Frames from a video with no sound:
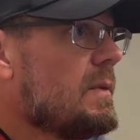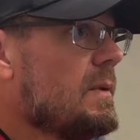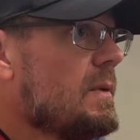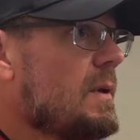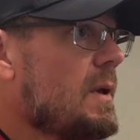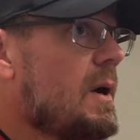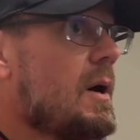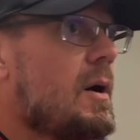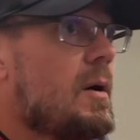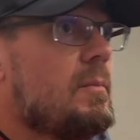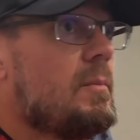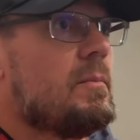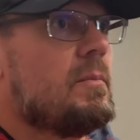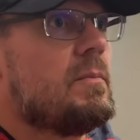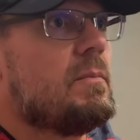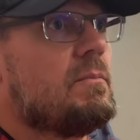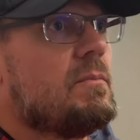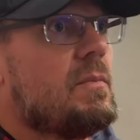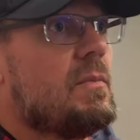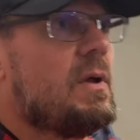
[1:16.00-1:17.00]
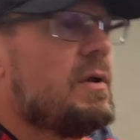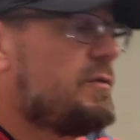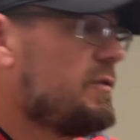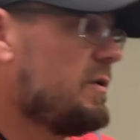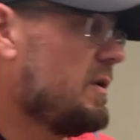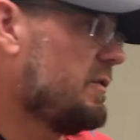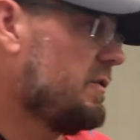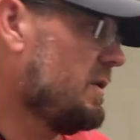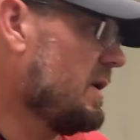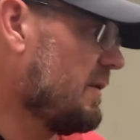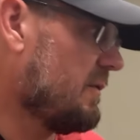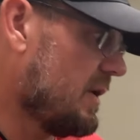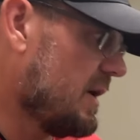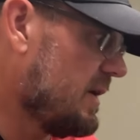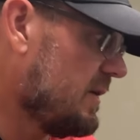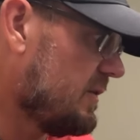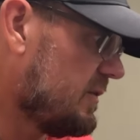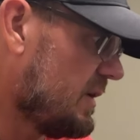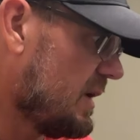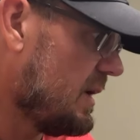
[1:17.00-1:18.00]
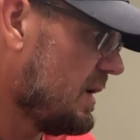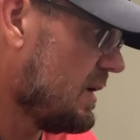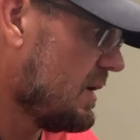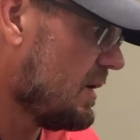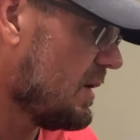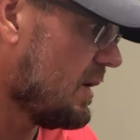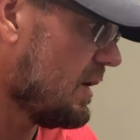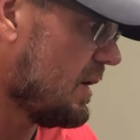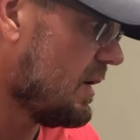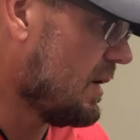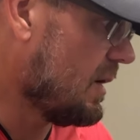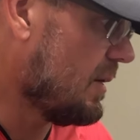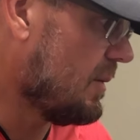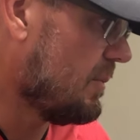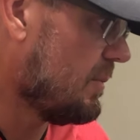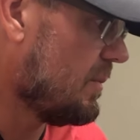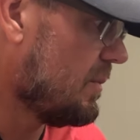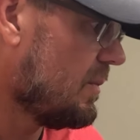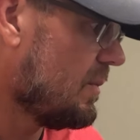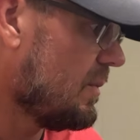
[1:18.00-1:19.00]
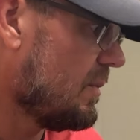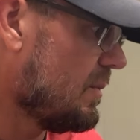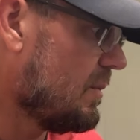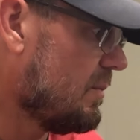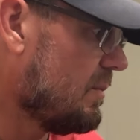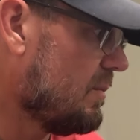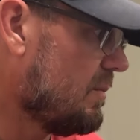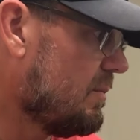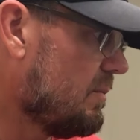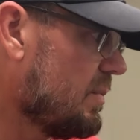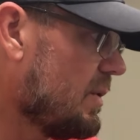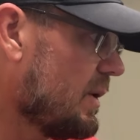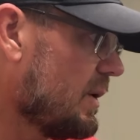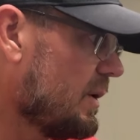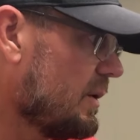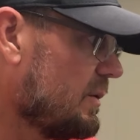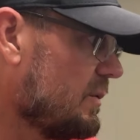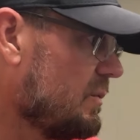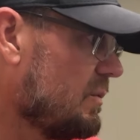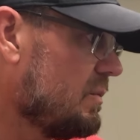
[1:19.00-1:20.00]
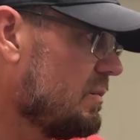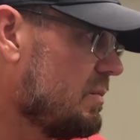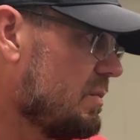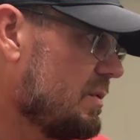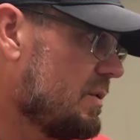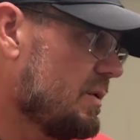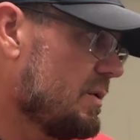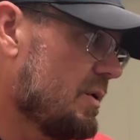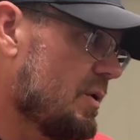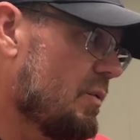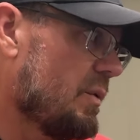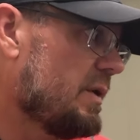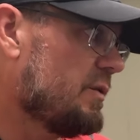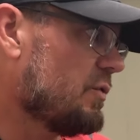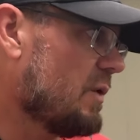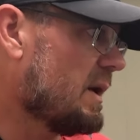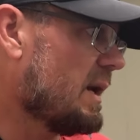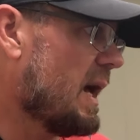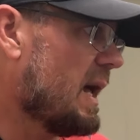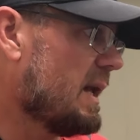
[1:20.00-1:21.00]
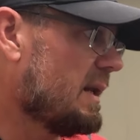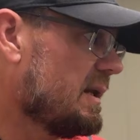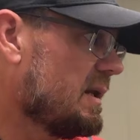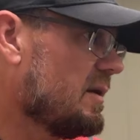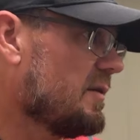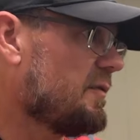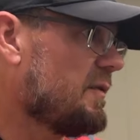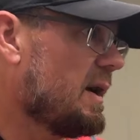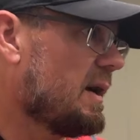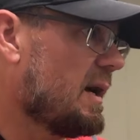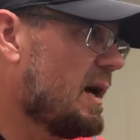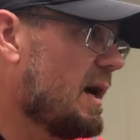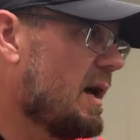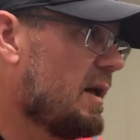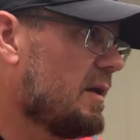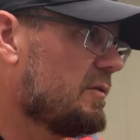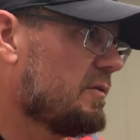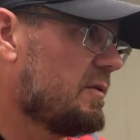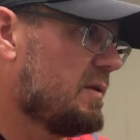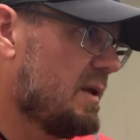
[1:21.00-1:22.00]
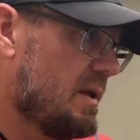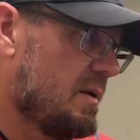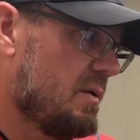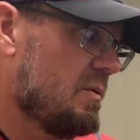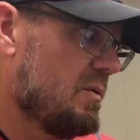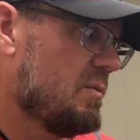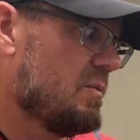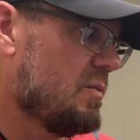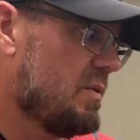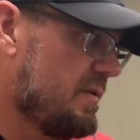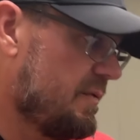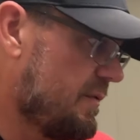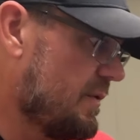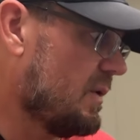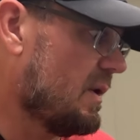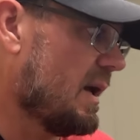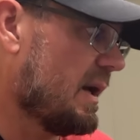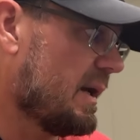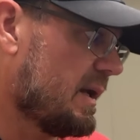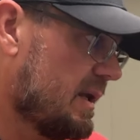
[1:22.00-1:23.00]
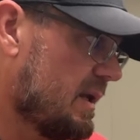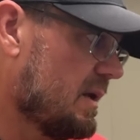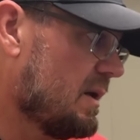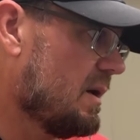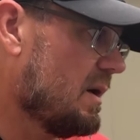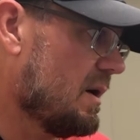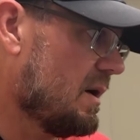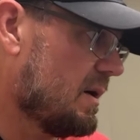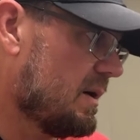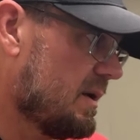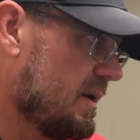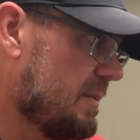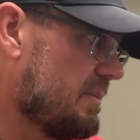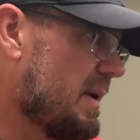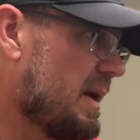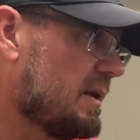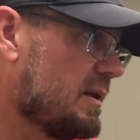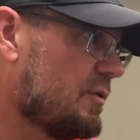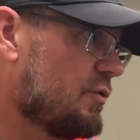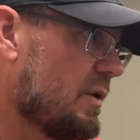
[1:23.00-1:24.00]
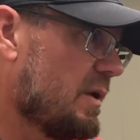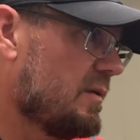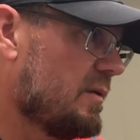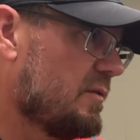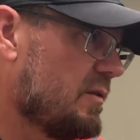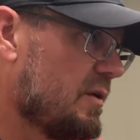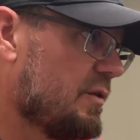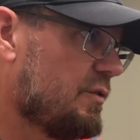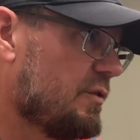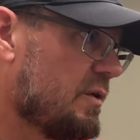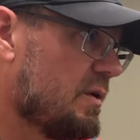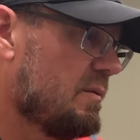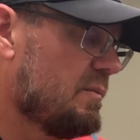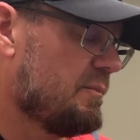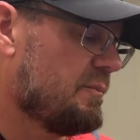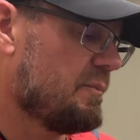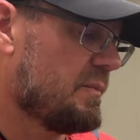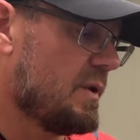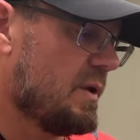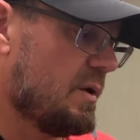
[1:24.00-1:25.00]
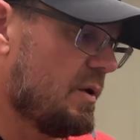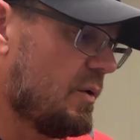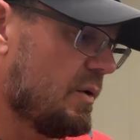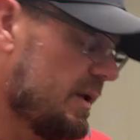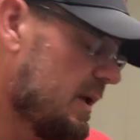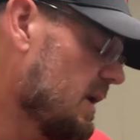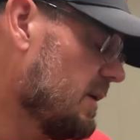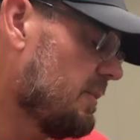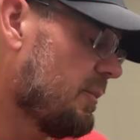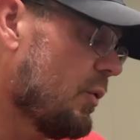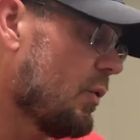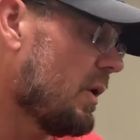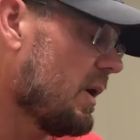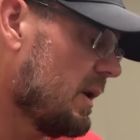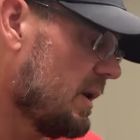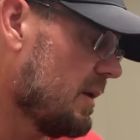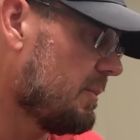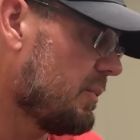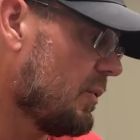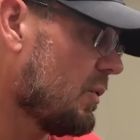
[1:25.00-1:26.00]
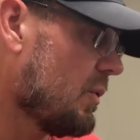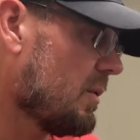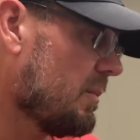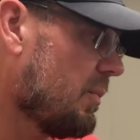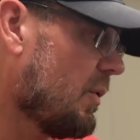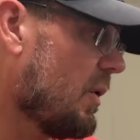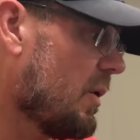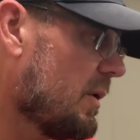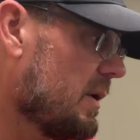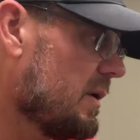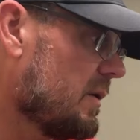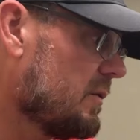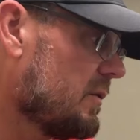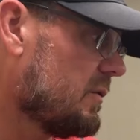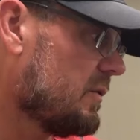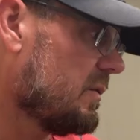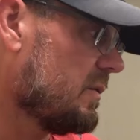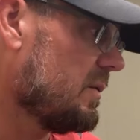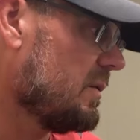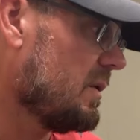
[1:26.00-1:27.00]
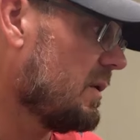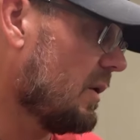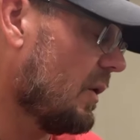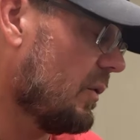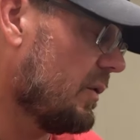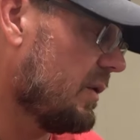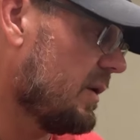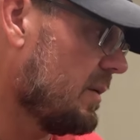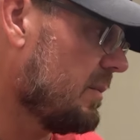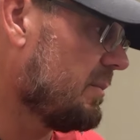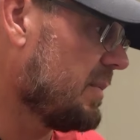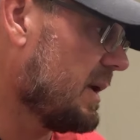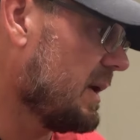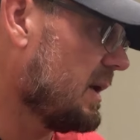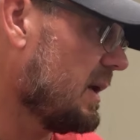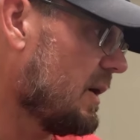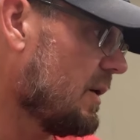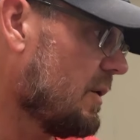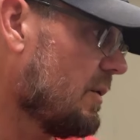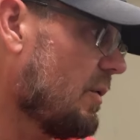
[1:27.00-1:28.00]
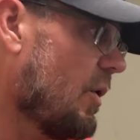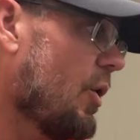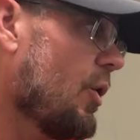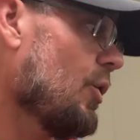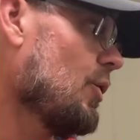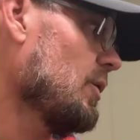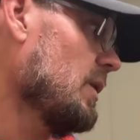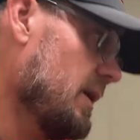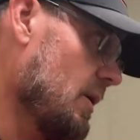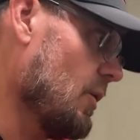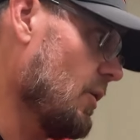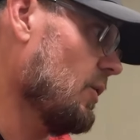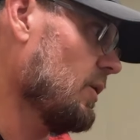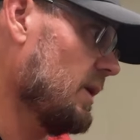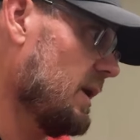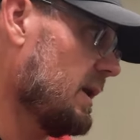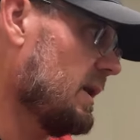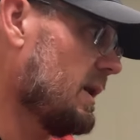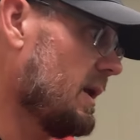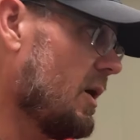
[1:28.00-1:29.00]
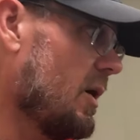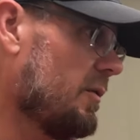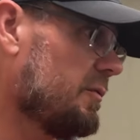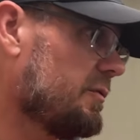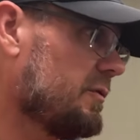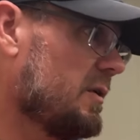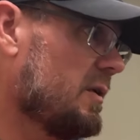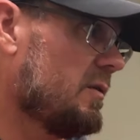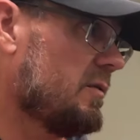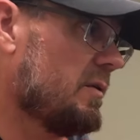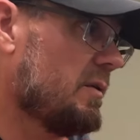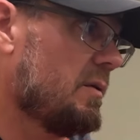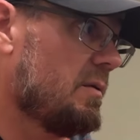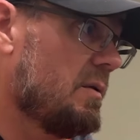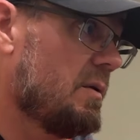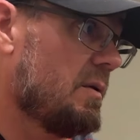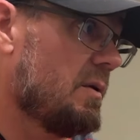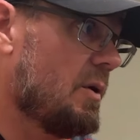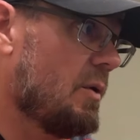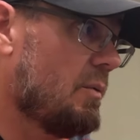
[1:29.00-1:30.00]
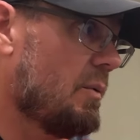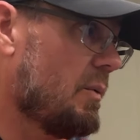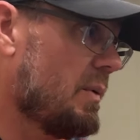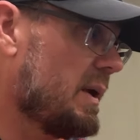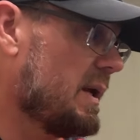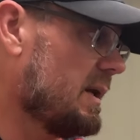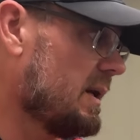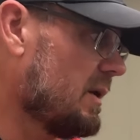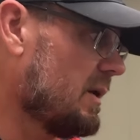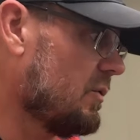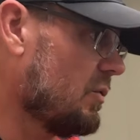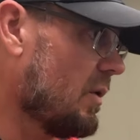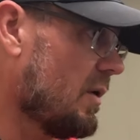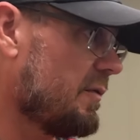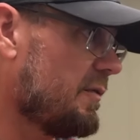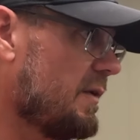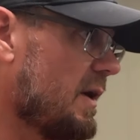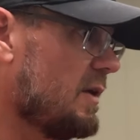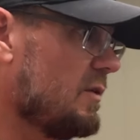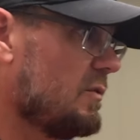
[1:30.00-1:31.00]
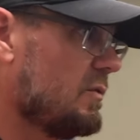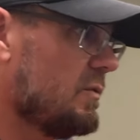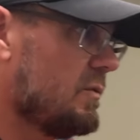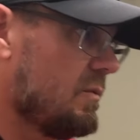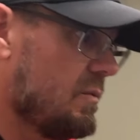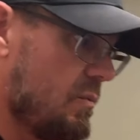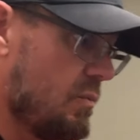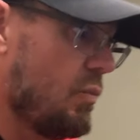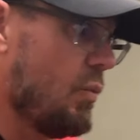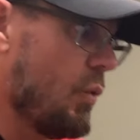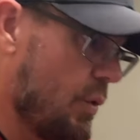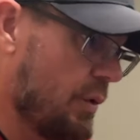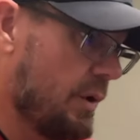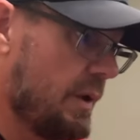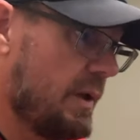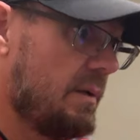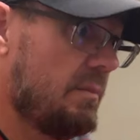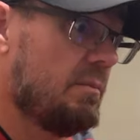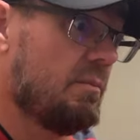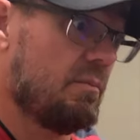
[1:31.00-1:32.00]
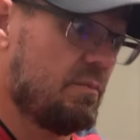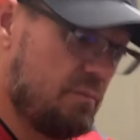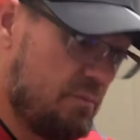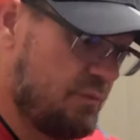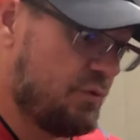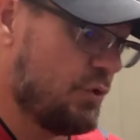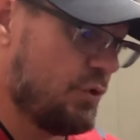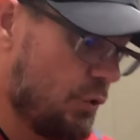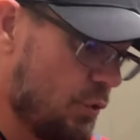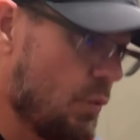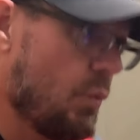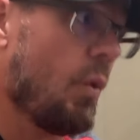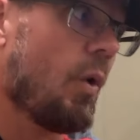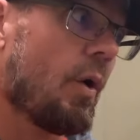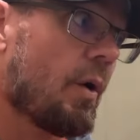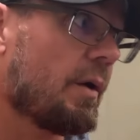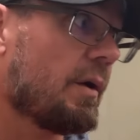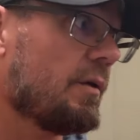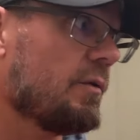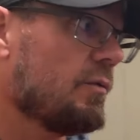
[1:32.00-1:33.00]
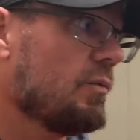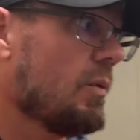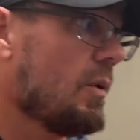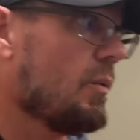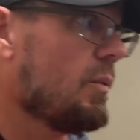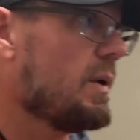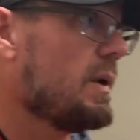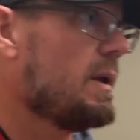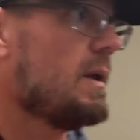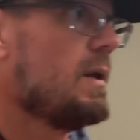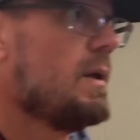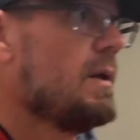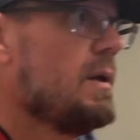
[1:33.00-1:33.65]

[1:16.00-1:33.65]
It's just never easy. But, we try to identify guys that we feel like can make the transition. And the important part is, them being here early in the off season. You know, when we get into our phase one and two work is where we,